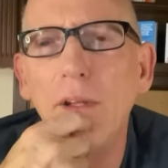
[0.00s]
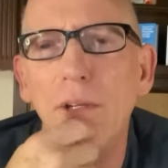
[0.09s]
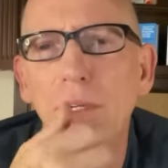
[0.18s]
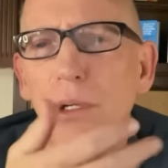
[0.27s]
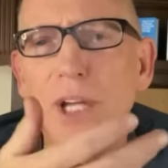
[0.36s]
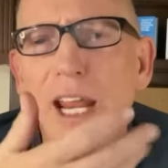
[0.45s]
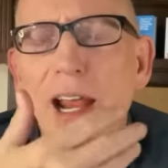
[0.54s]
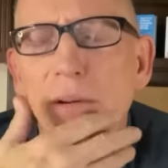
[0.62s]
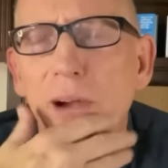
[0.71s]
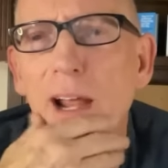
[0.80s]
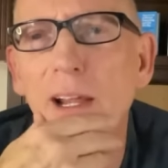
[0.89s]
You
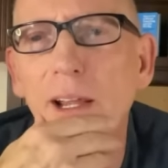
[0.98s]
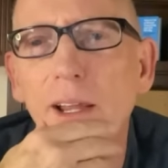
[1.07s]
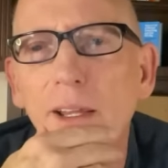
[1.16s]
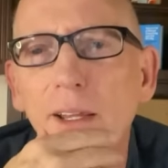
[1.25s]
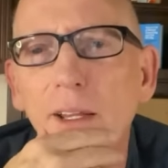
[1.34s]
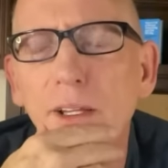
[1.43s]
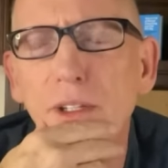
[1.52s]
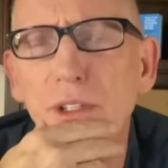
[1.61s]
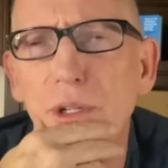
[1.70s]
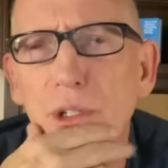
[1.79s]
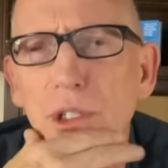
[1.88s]
can't, right?
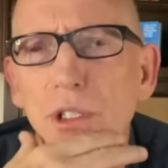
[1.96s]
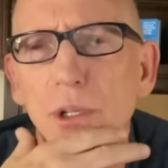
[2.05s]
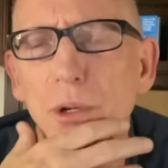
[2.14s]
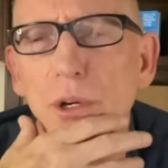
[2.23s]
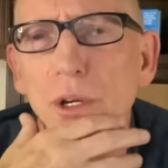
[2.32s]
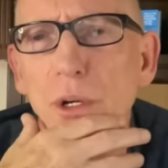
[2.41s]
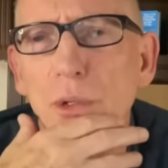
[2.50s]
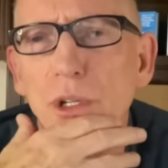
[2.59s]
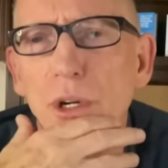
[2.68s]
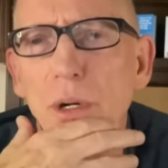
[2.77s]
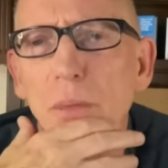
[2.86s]
You just learned a new
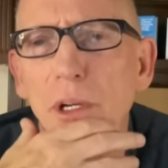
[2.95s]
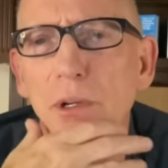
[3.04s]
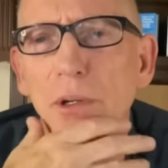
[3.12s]
term and you're